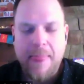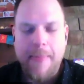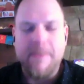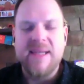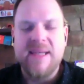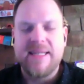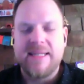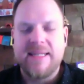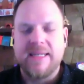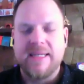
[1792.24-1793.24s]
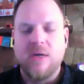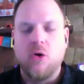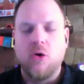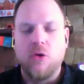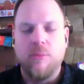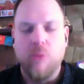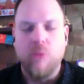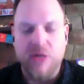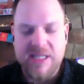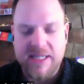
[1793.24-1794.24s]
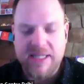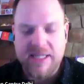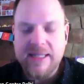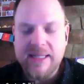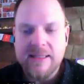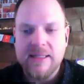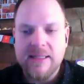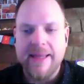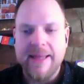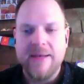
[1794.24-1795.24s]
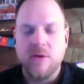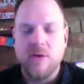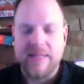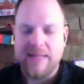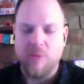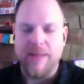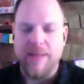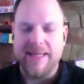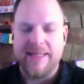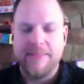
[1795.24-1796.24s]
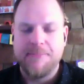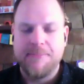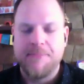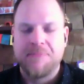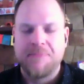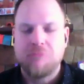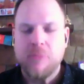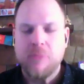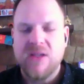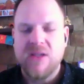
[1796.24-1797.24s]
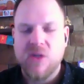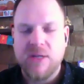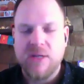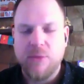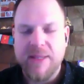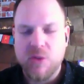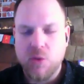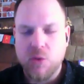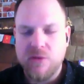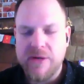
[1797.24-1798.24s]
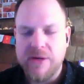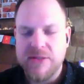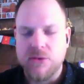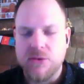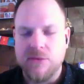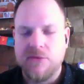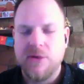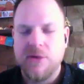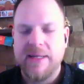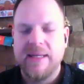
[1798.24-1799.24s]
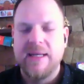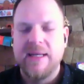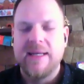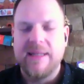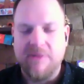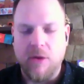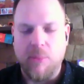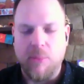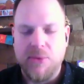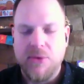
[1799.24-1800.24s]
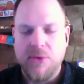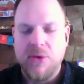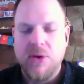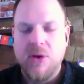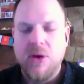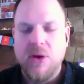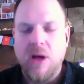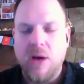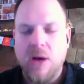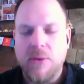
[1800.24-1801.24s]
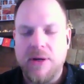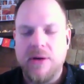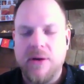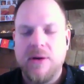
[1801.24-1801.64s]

meditating on bodhicitta and on calm abiding, so that we may soon, very soon, fully develop our